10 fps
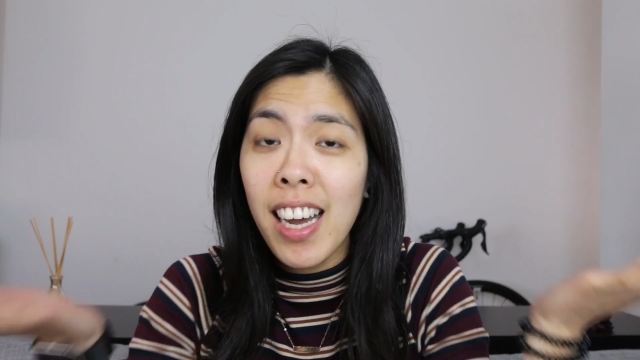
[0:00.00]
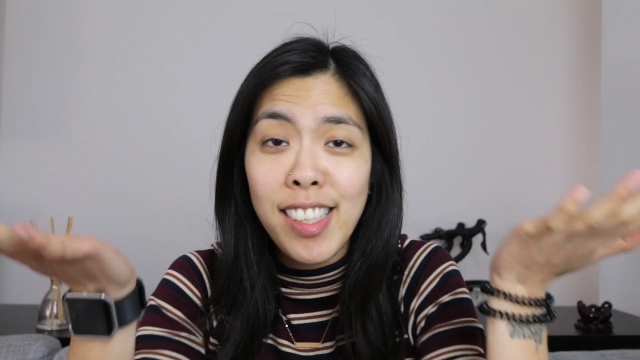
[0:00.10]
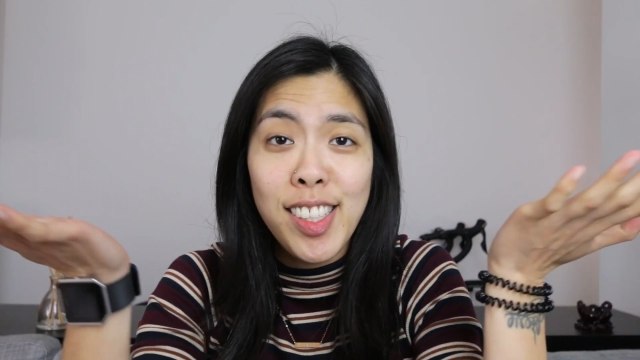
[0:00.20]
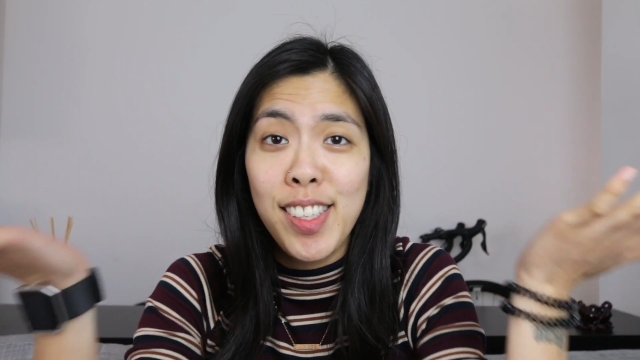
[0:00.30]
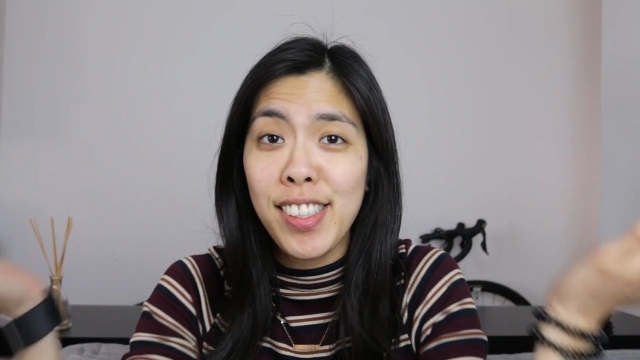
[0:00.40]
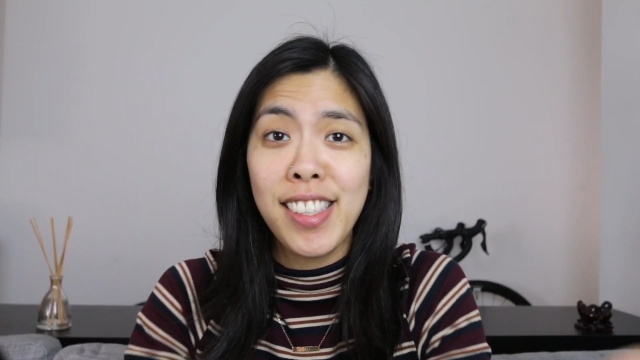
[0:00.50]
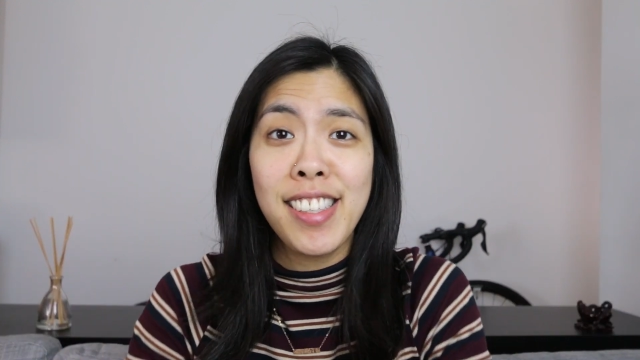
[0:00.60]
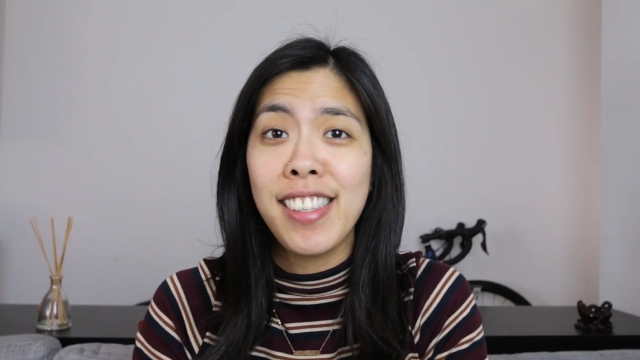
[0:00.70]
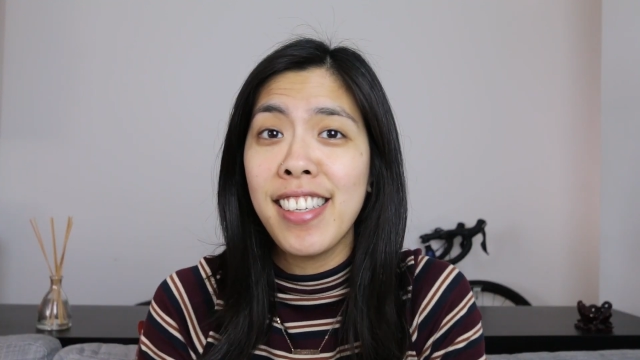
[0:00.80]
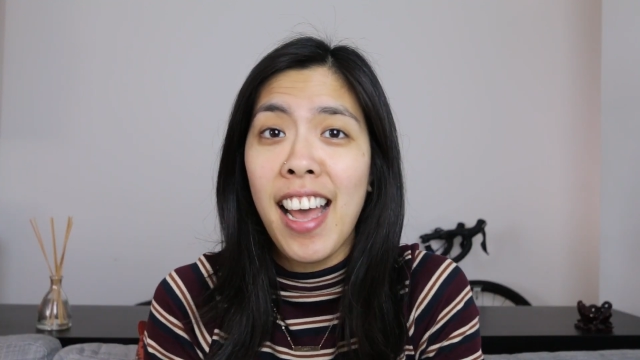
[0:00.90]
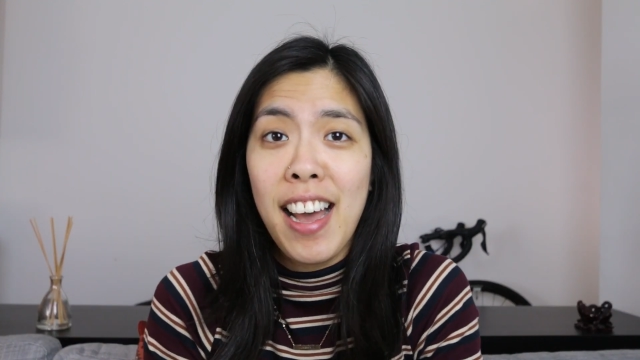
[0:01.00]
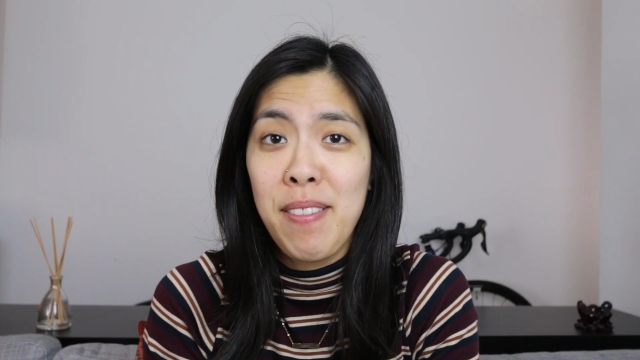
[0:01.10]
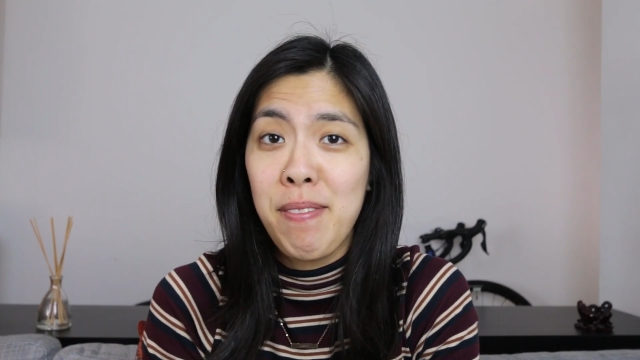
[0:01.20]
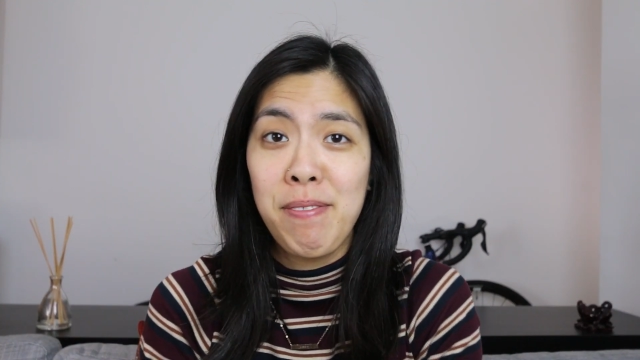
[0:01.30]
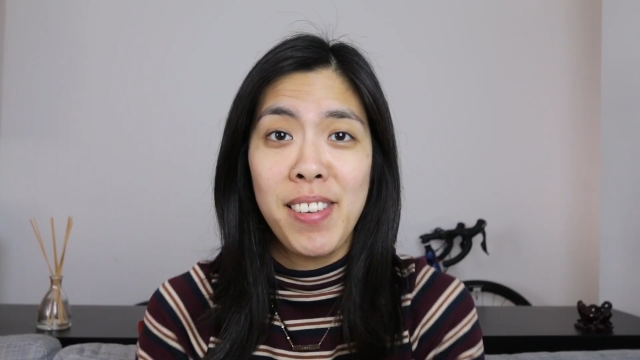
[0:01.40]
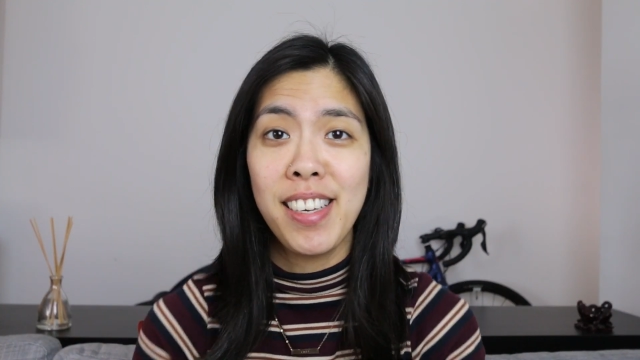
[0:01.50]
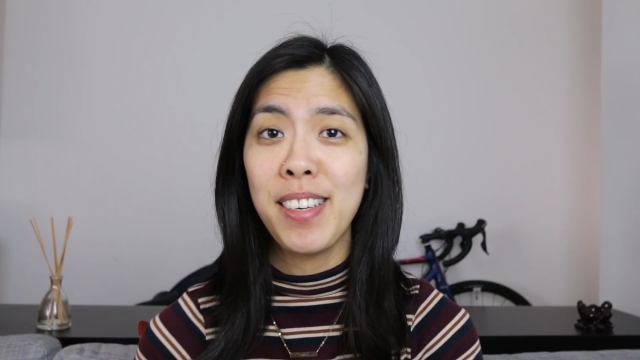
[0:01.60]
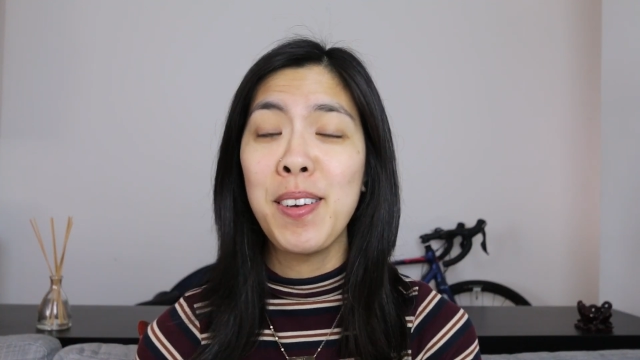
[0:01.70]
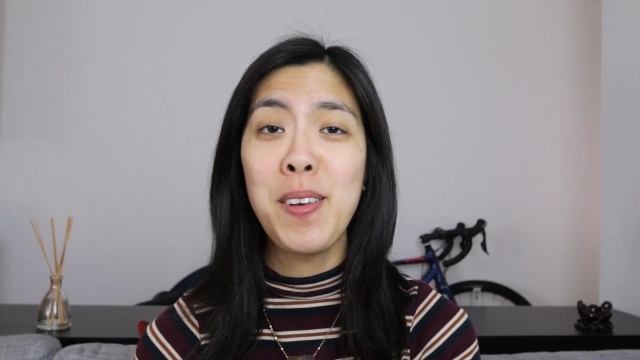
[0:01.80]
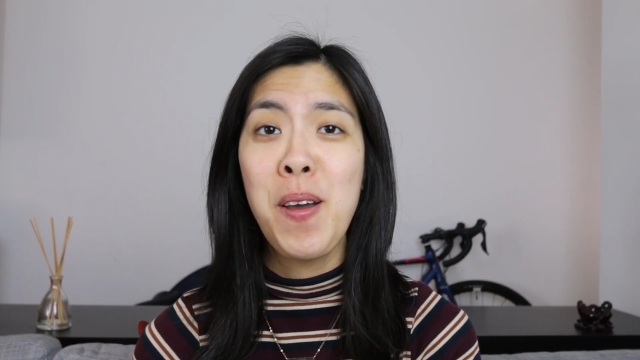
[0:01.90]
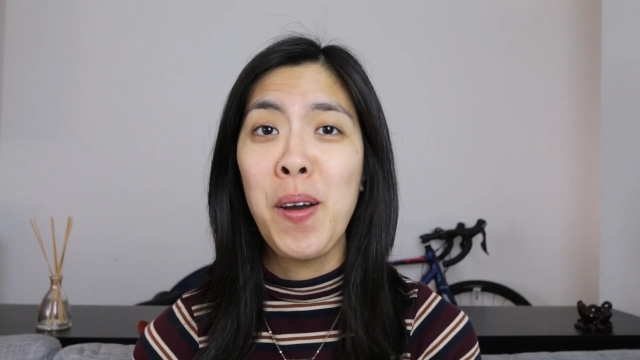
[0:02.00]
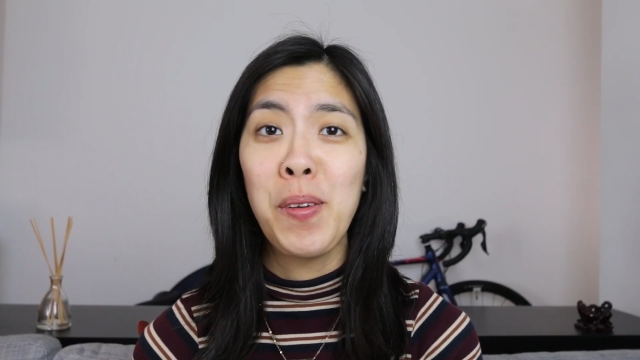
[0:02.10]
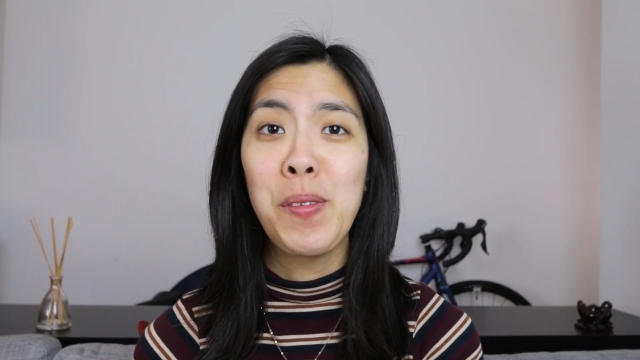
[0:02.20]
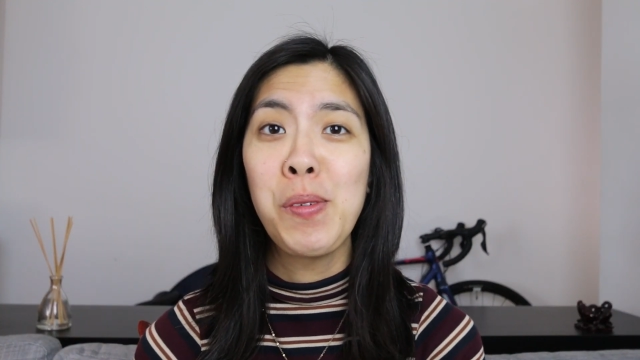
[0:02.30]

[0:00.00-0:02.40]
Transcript: I just have no